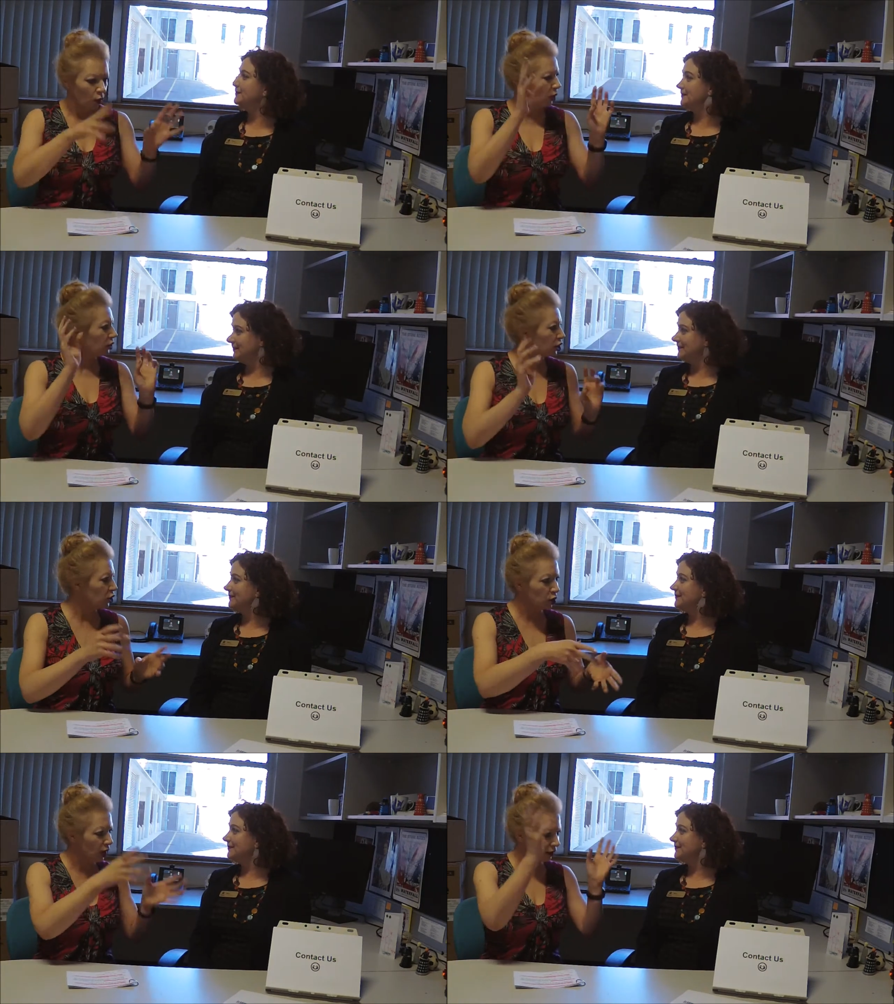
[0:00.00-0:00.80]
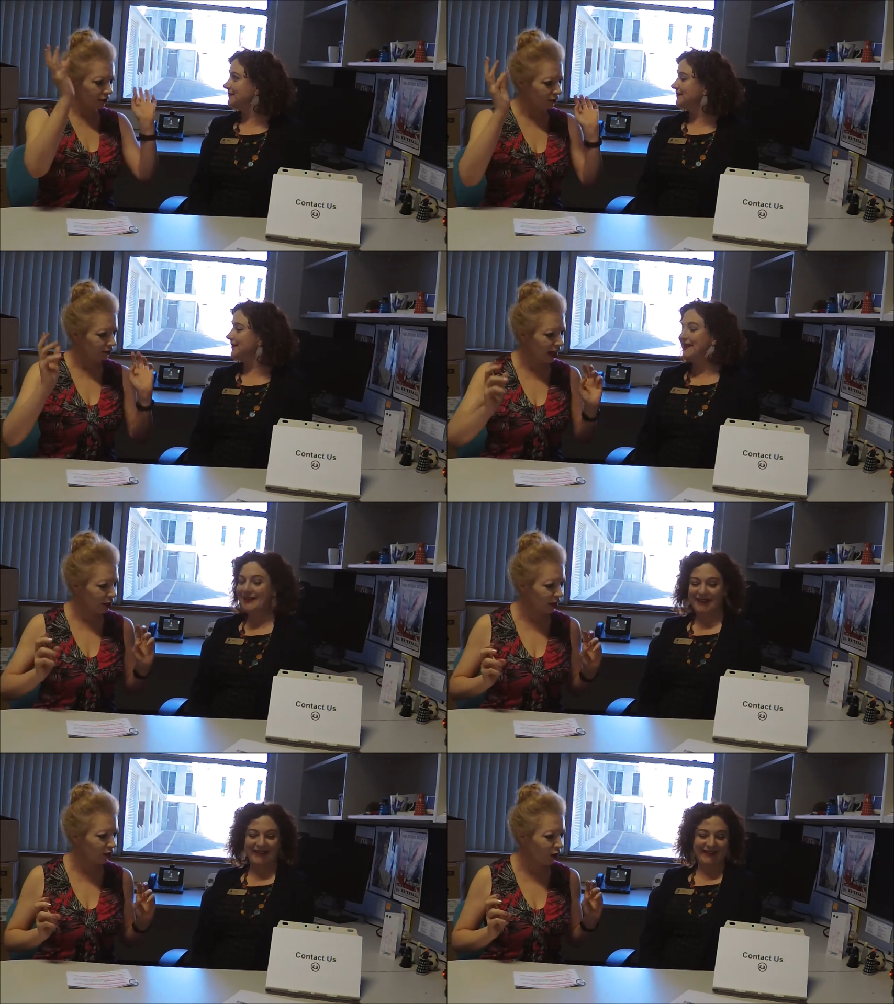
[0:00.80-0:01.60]
Speaker 1: We'll just do that
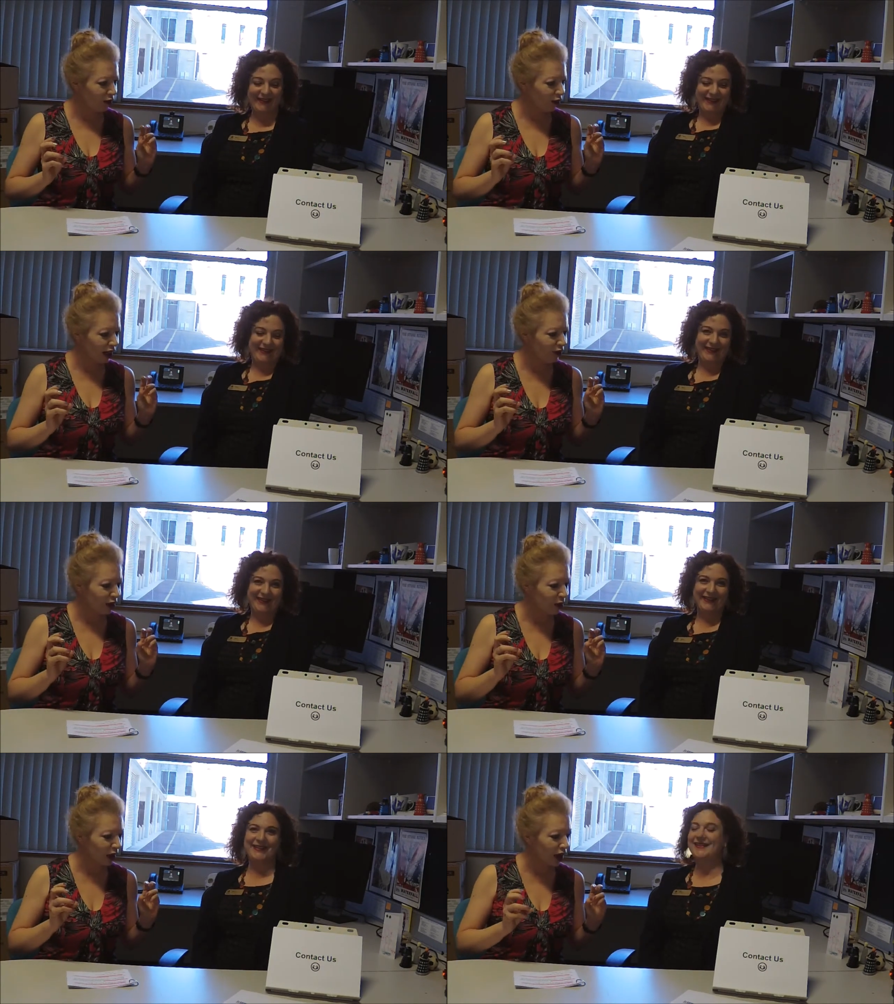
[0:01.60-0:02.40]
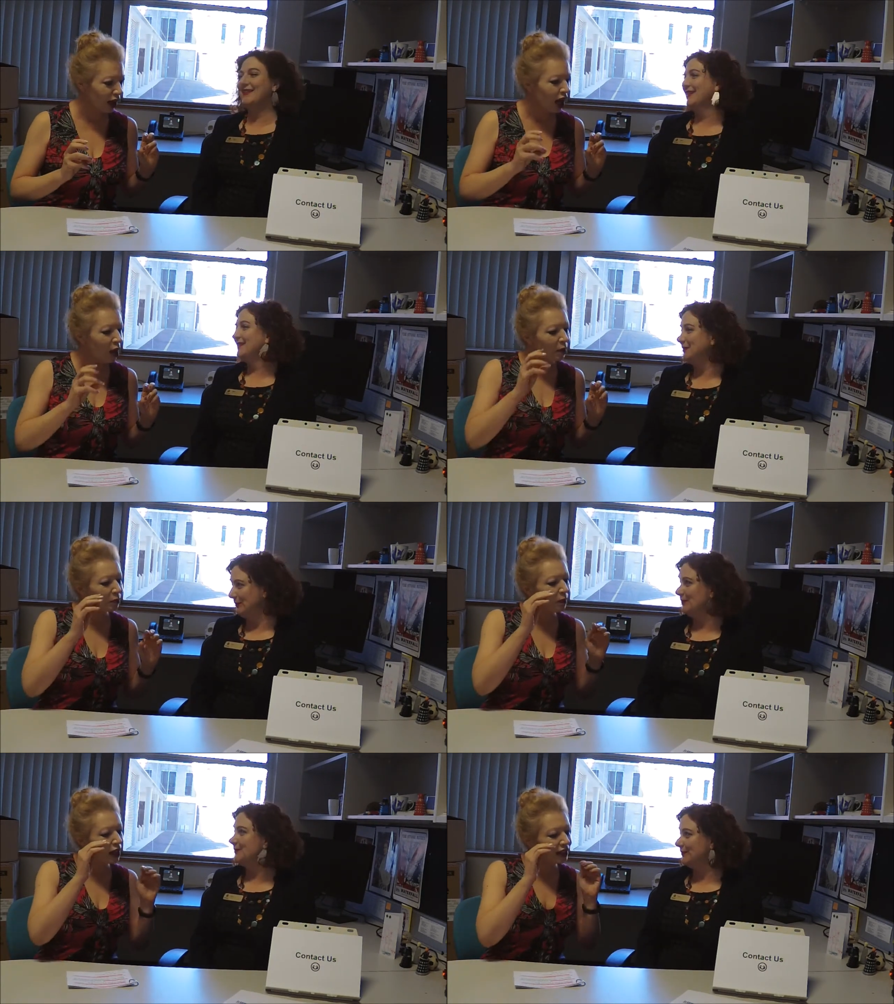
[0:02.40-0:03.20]
randomly forever and ever, you and I. But
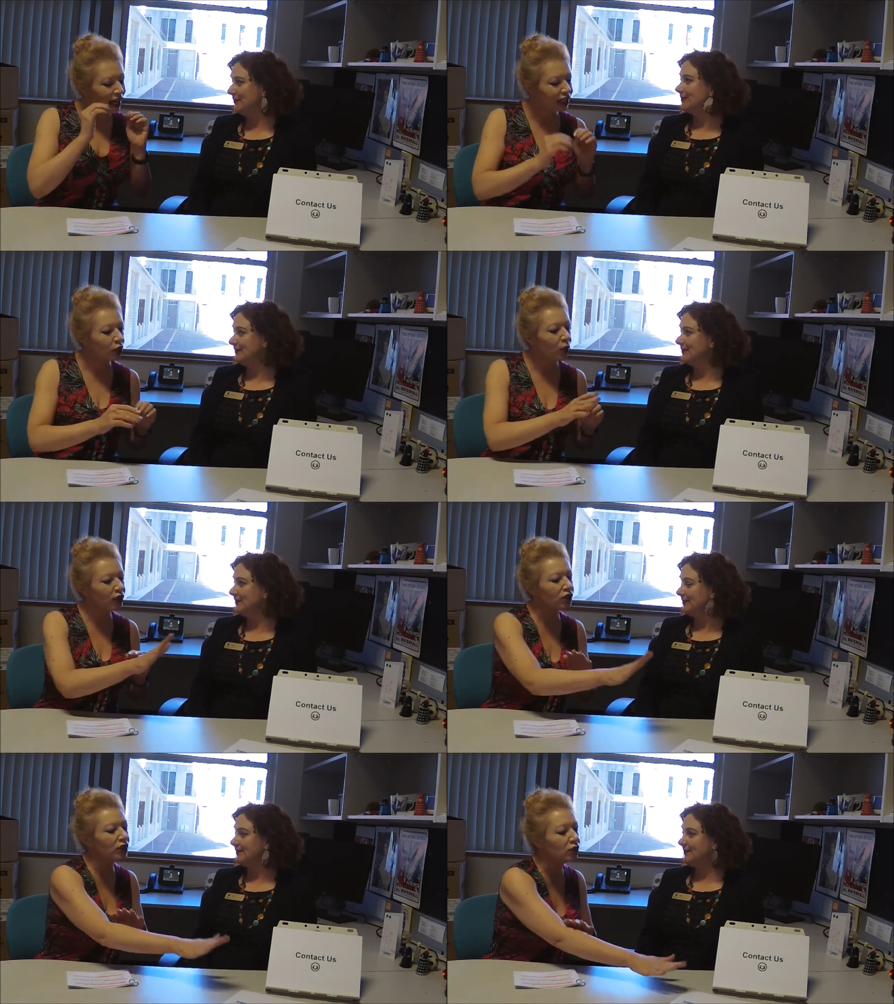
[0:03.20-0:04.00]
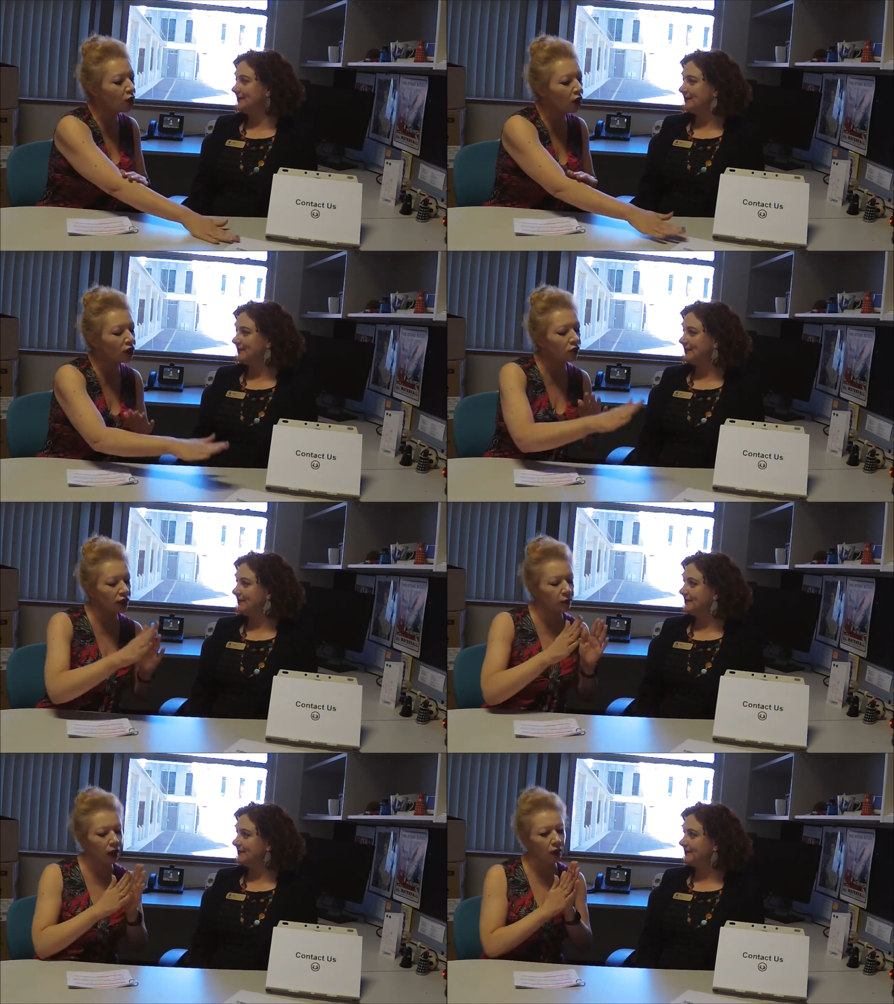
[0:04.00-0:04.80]
hmm. my next question is not
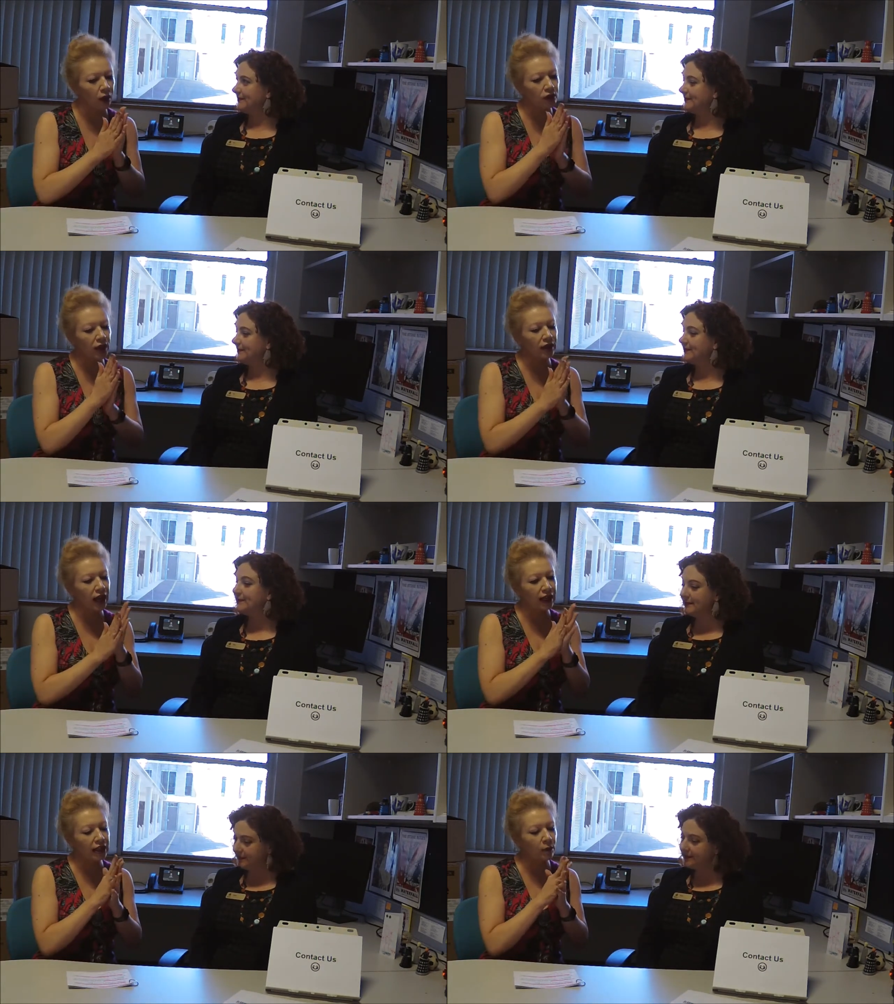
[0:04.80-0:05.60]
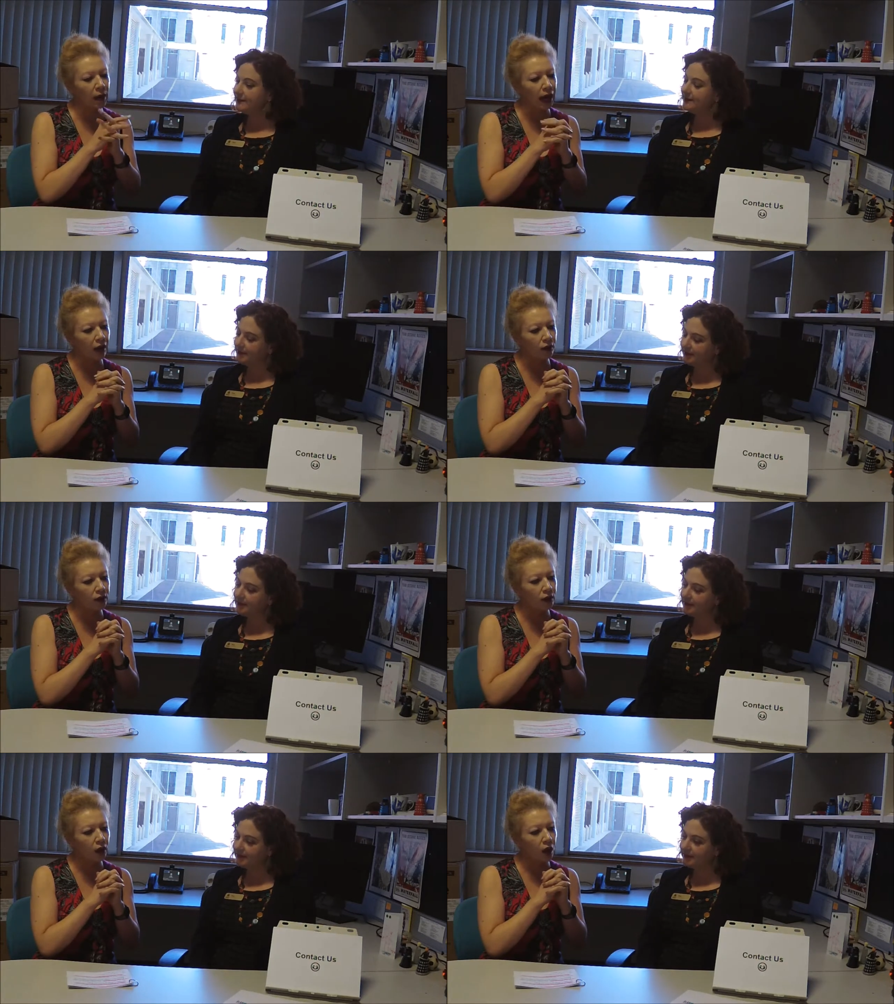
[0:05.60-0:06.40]
addressed by those, and that hmm. is about